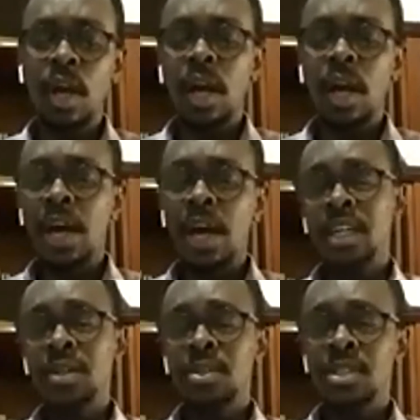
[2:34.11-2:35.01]
A
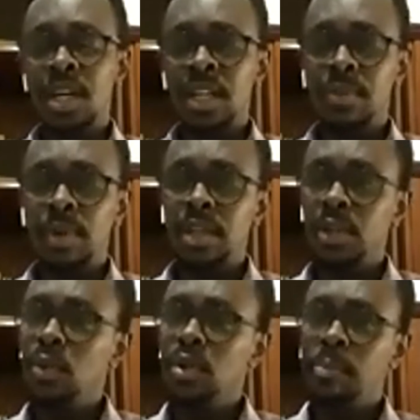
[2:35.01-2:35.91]
genocide, when you
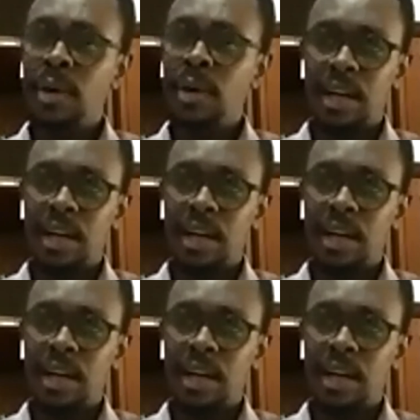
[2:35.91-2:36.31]
look back,